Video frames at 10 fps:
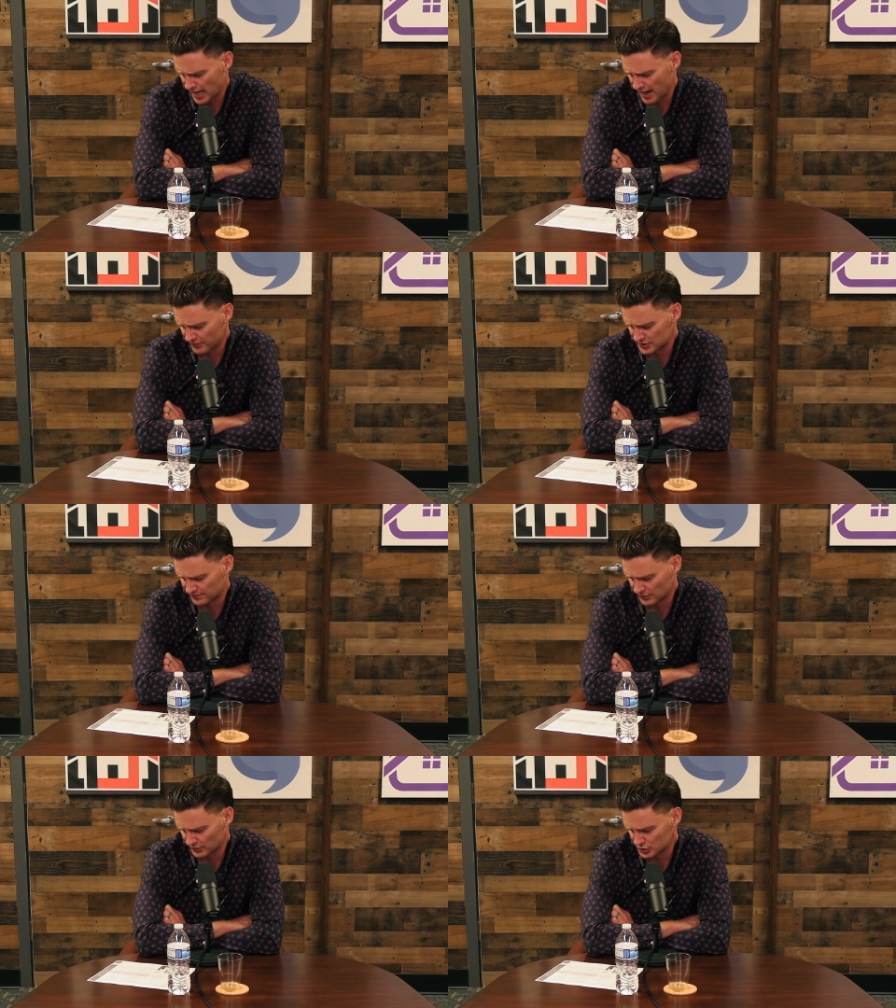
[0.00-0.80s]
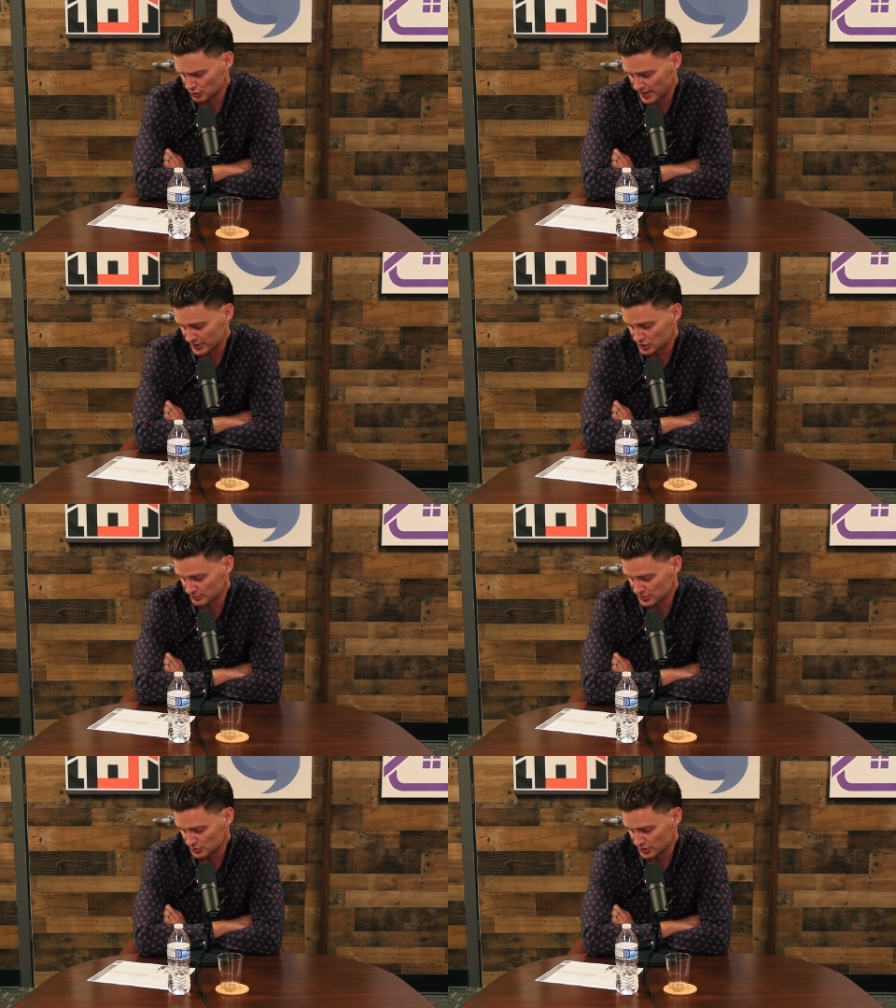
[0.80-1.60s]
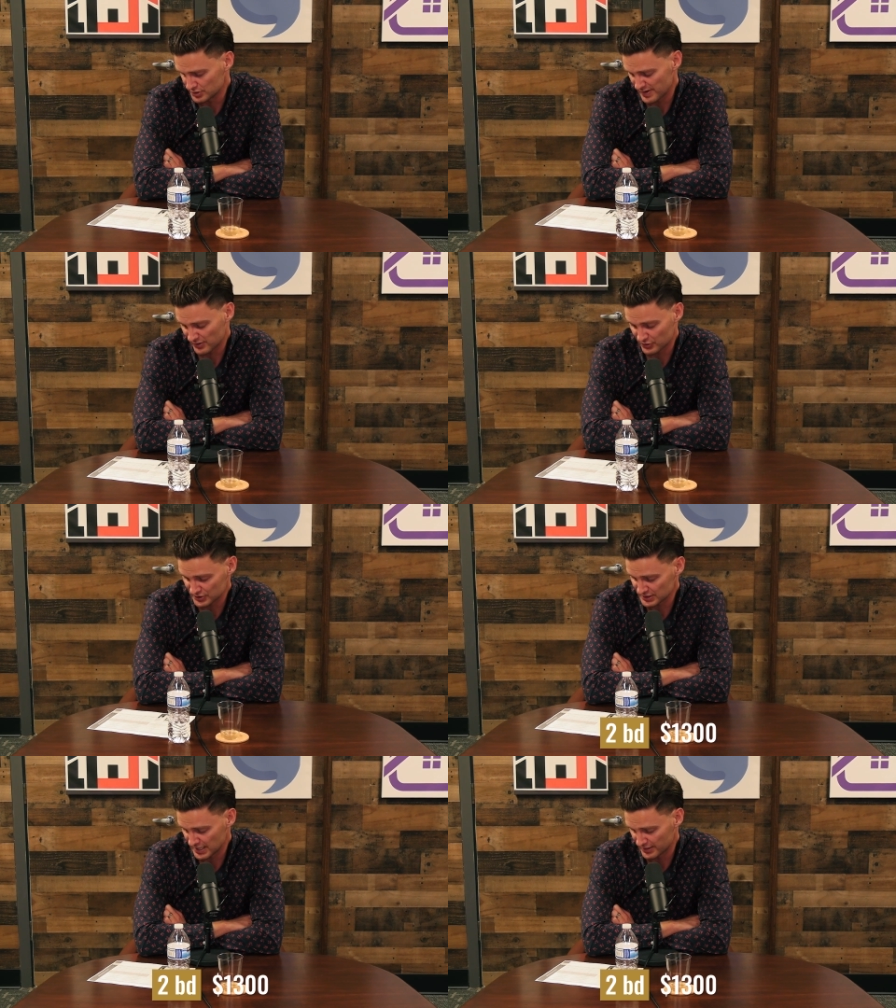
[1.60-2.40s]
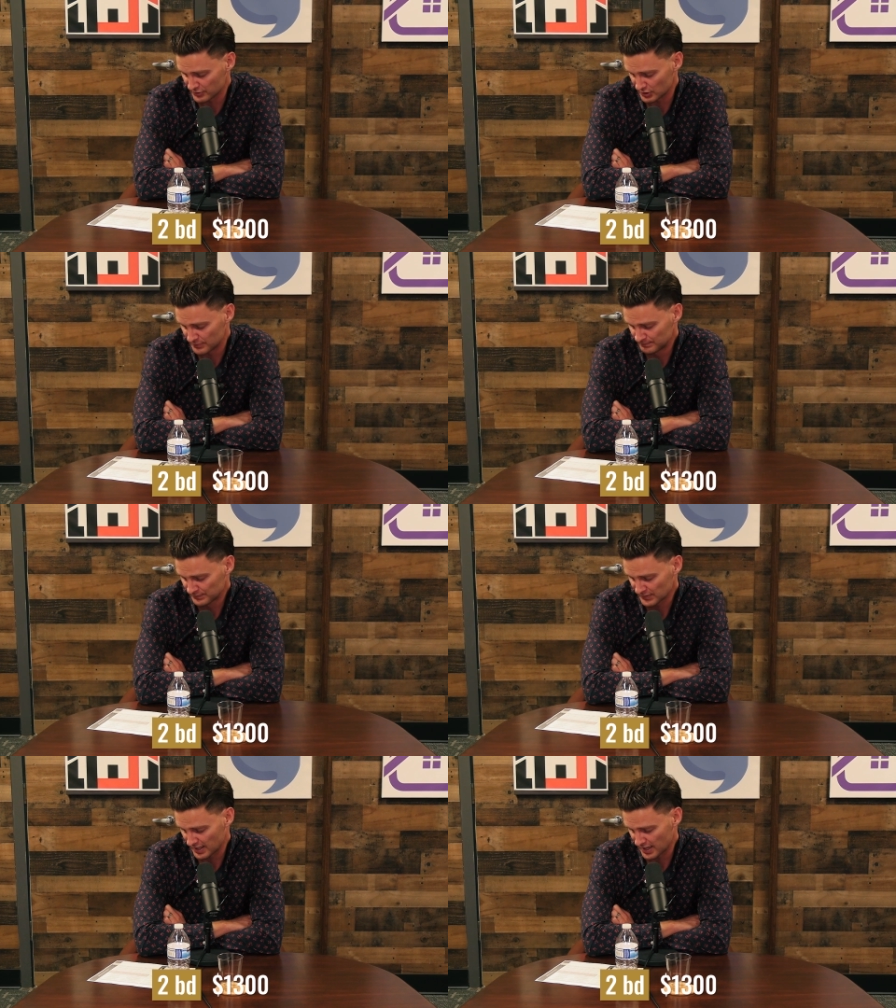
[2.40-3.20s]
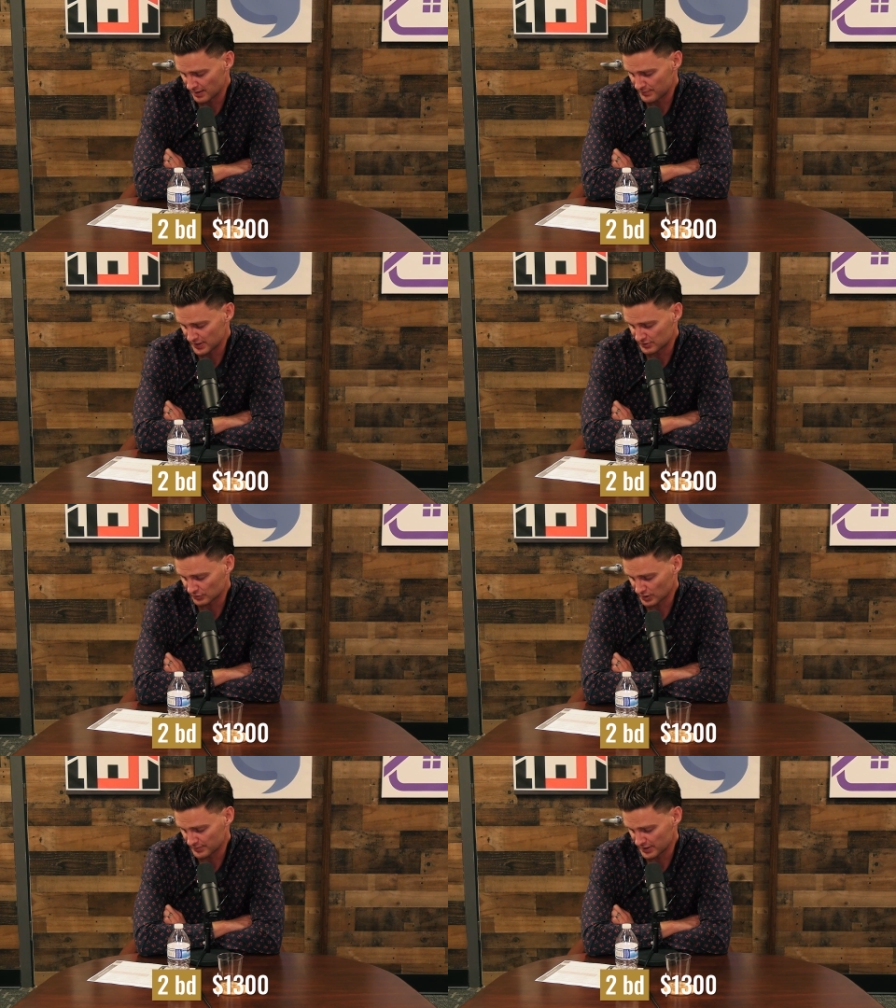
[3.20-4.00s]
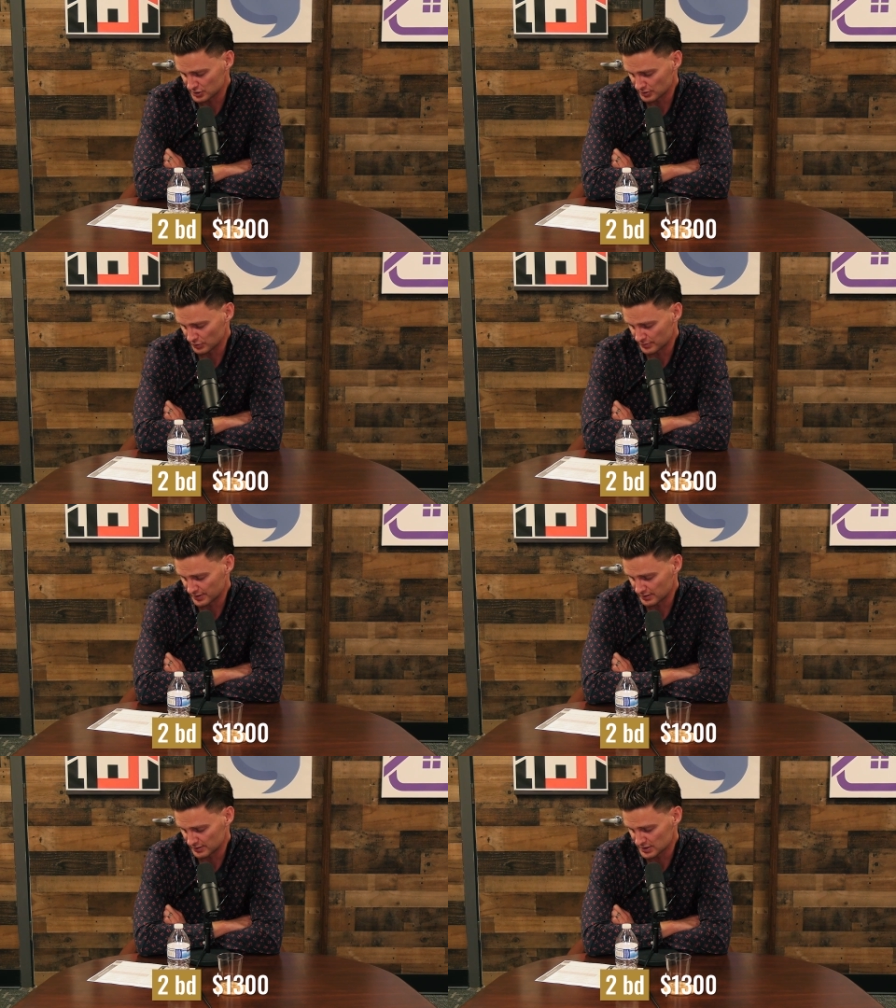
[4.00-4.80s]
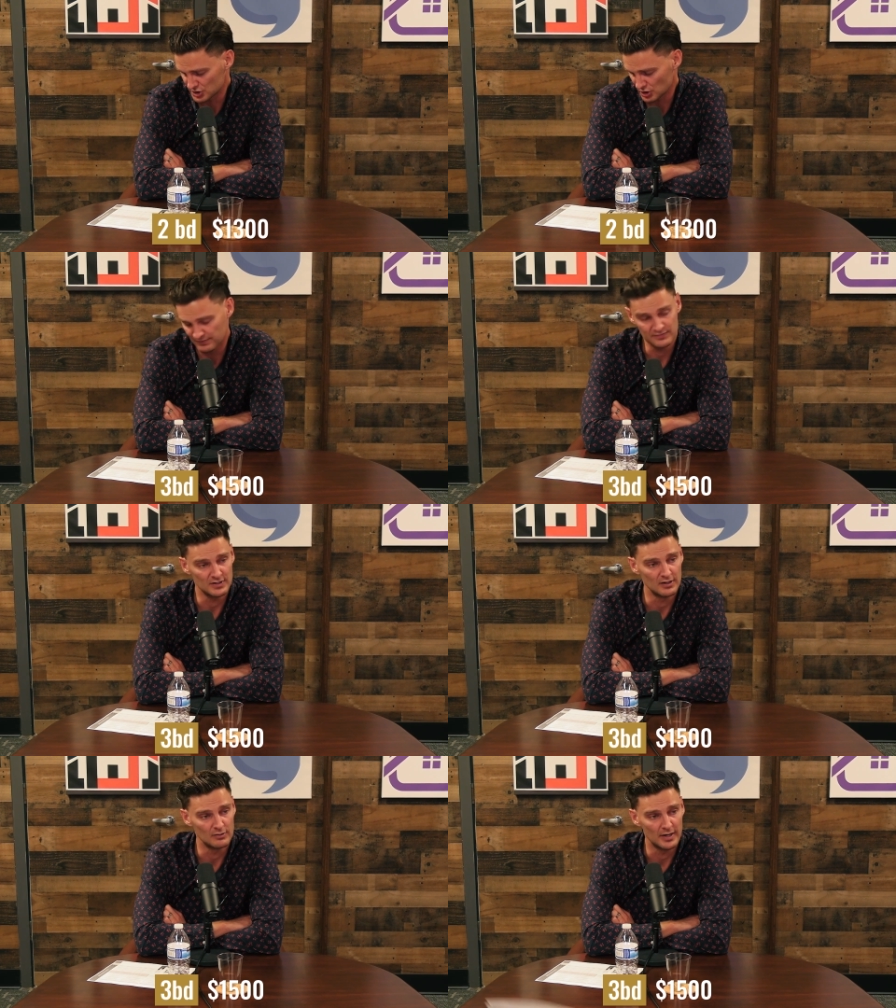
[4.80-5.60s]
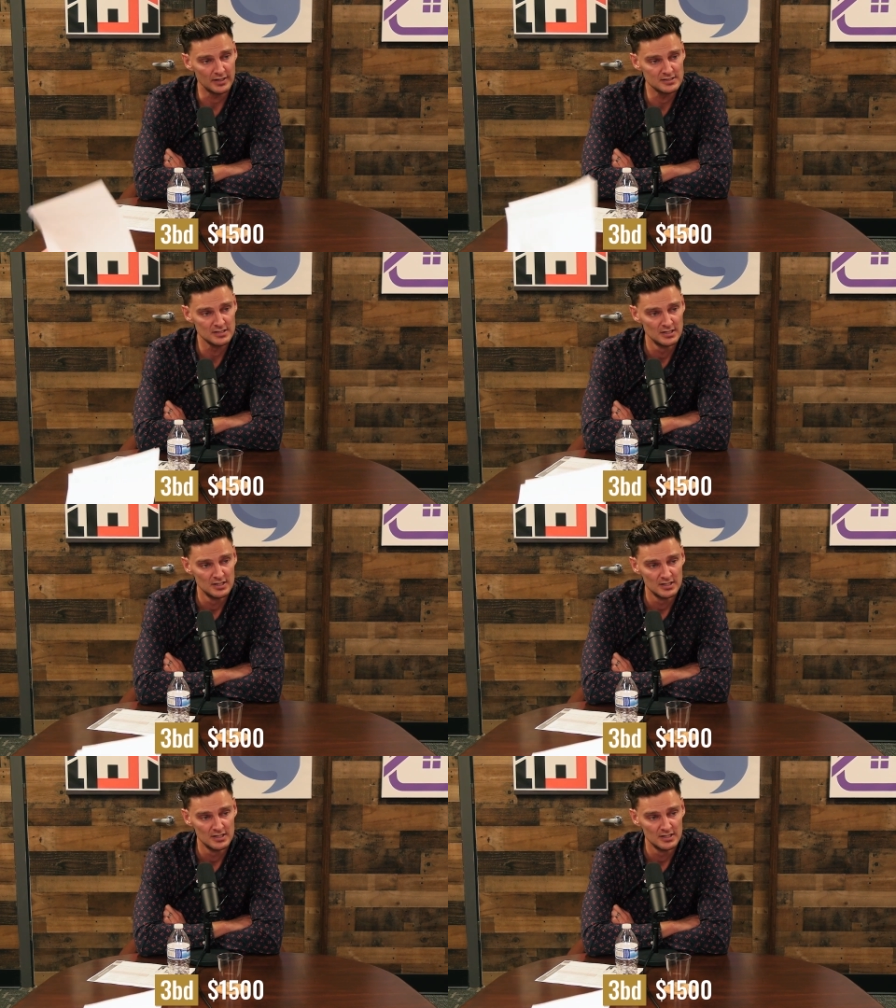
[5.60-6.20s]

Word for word: Average for two bedrooms was about thirteen hundred, and a big three bedroom would have been just shy of fifteen hundred bucks.